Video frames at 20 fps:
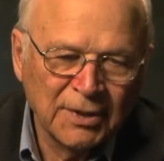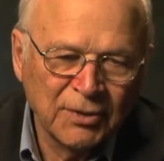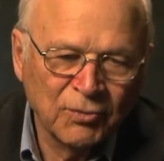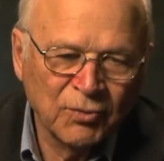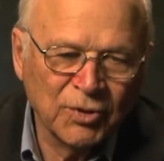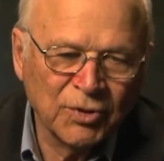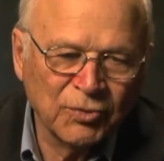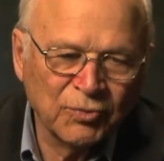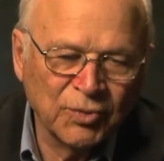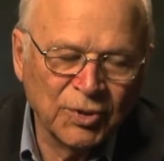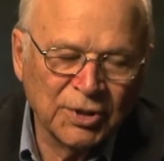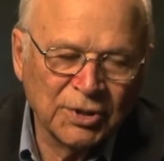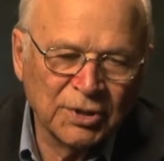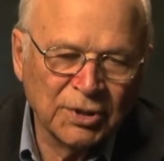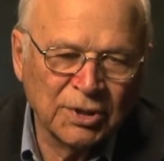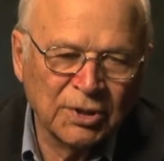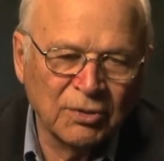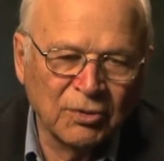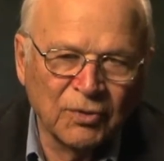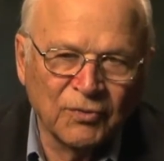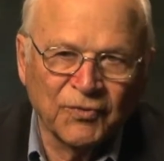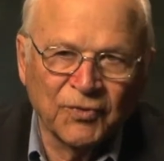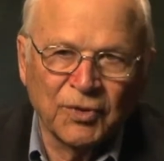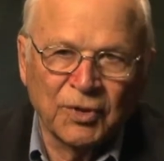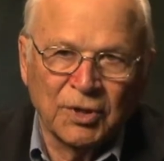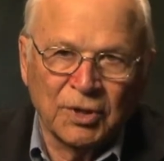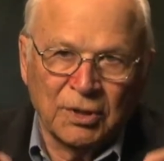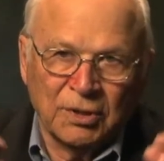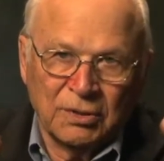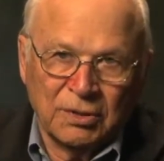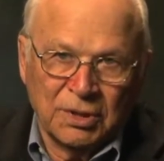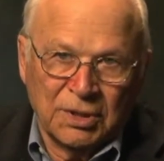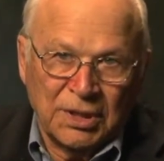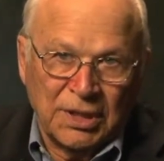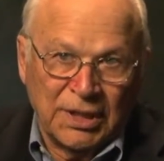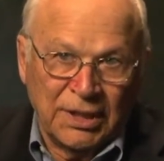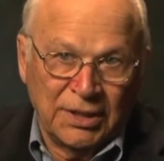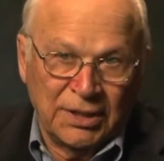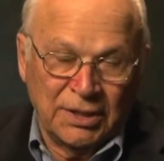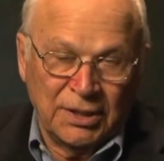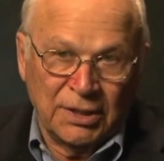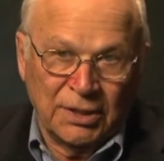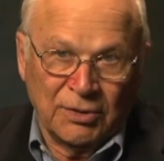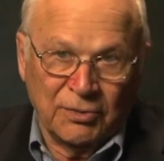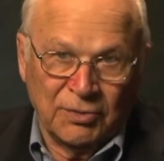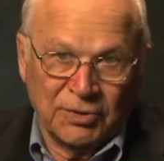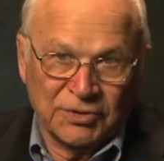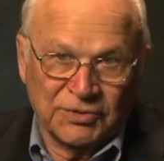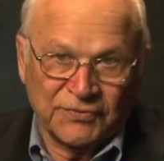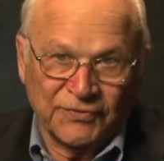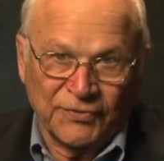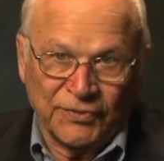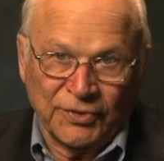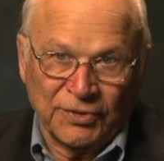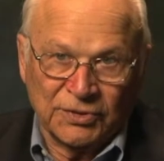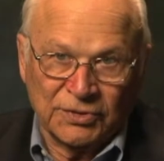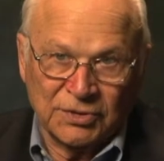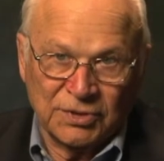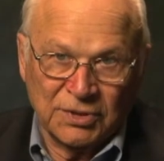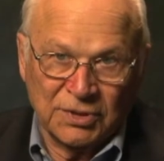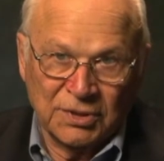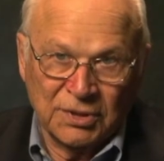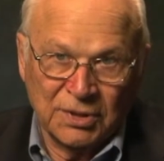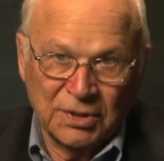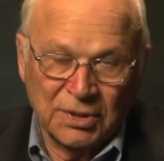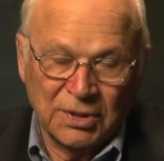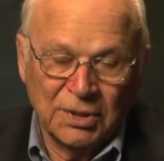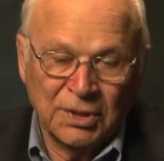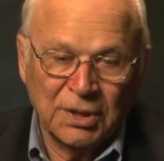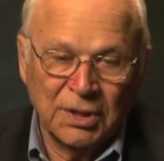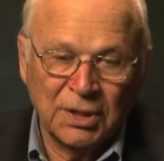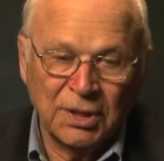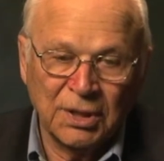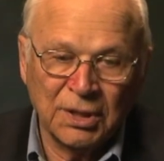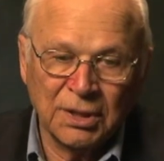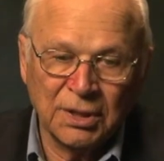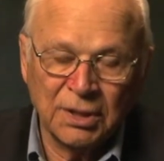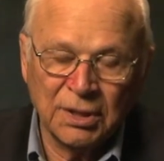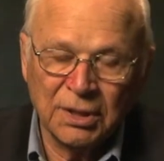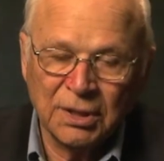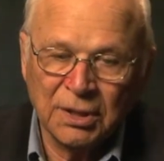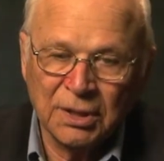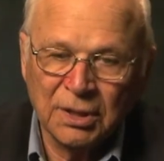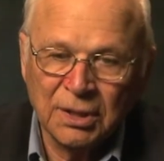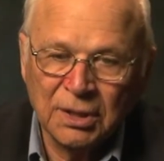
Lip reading: with what the overall idea was first, and